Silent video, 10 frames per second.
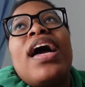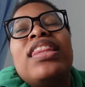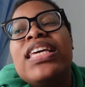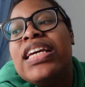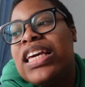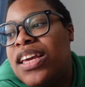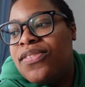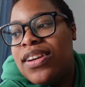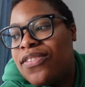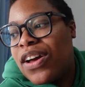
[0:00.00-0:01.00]
I think
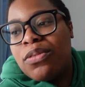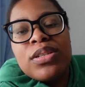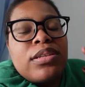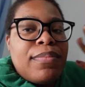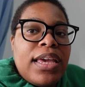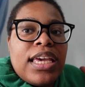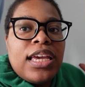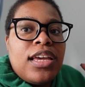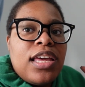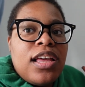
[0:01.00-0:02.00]
even if I wasn't
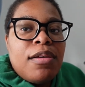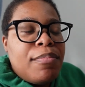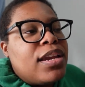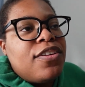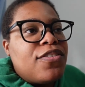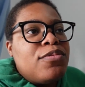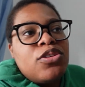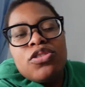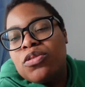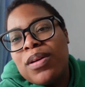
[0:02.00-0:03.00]
making money from
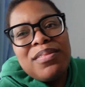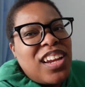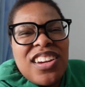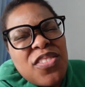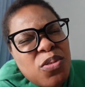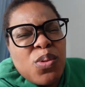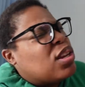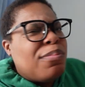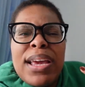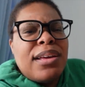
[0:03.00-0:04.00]
YouTube, I'm not even
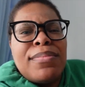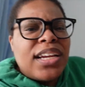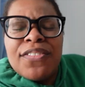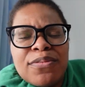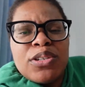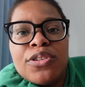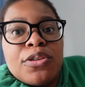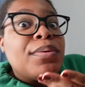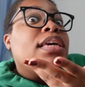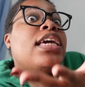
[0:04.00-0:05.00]
really making money from
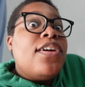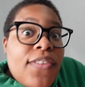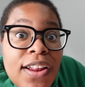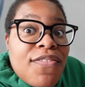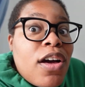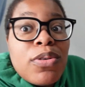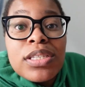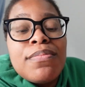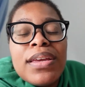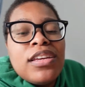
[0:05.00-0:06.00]
YouTube, but even if I
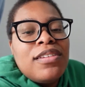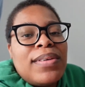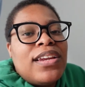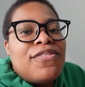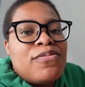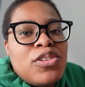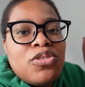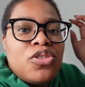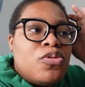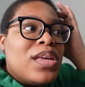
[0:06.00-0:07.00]
wasn't making money from
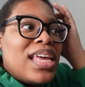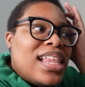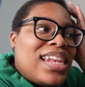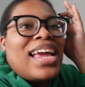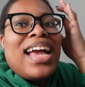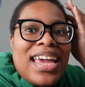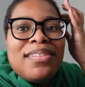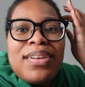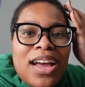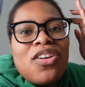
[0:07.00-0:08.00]
YouTube like I
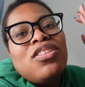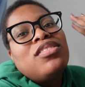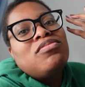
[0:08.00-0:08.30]
am now,